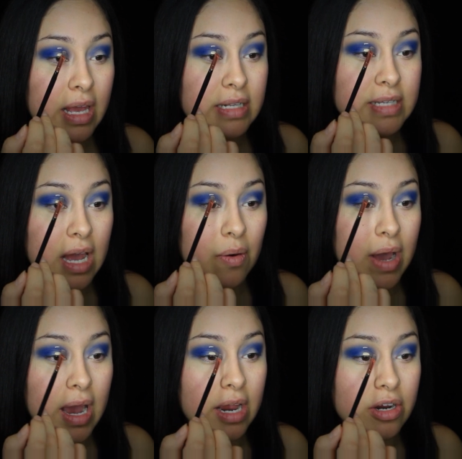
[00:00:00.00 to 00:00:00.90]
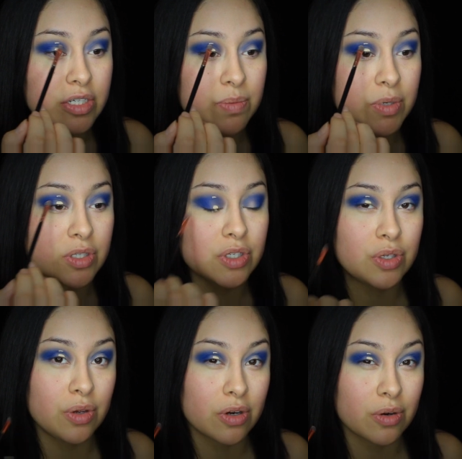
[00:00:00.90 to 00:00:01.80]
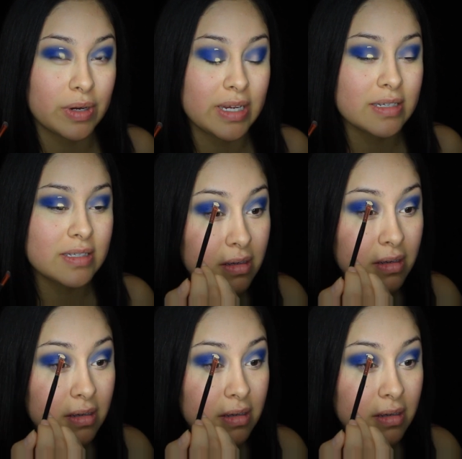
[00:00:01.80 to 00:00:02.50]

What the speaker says: it's how high you're supposed to do your crease.